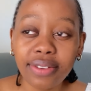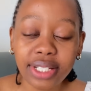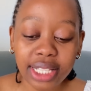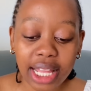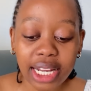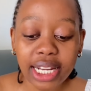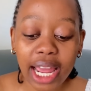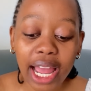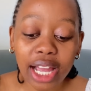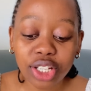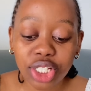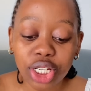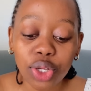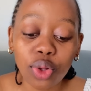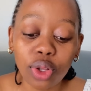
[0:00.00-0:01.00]
that I
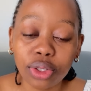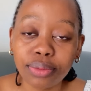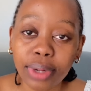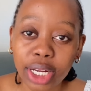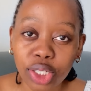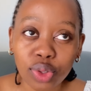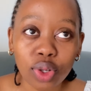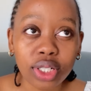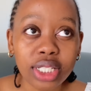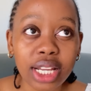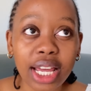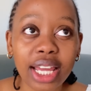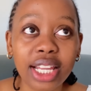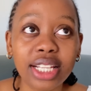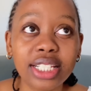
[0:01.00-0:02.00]
actually called my doctor
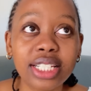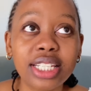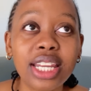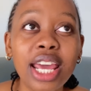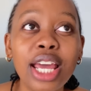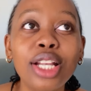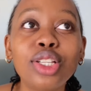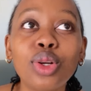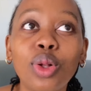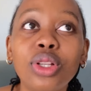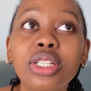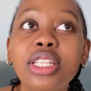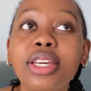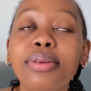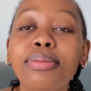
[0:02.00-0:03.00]
and
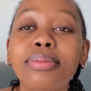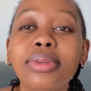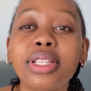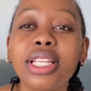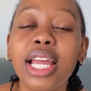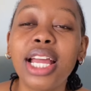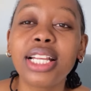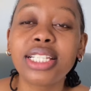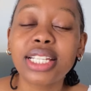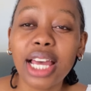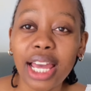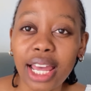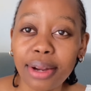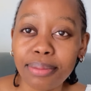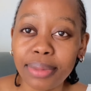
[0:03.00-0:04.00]
told him that I
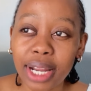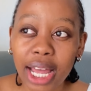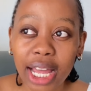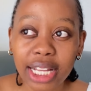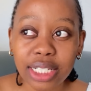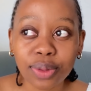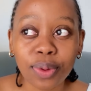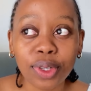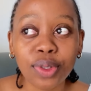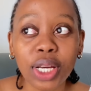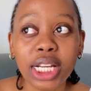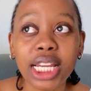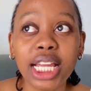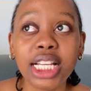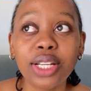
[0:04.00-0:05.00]
had blood, what,
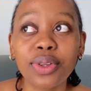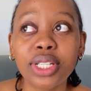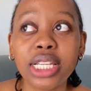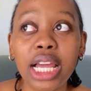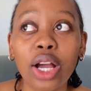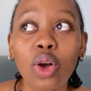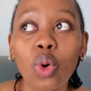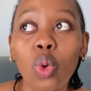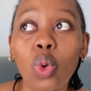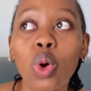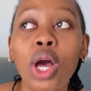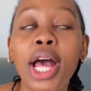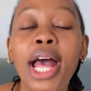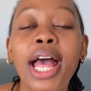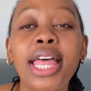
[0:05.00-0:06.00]
and he was like, oh,
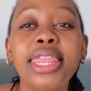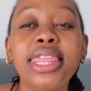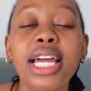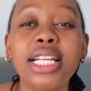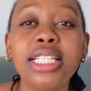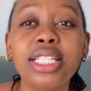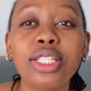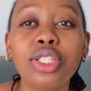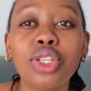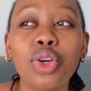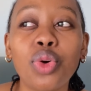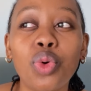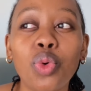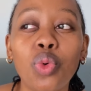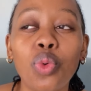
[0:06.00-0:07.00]
that is your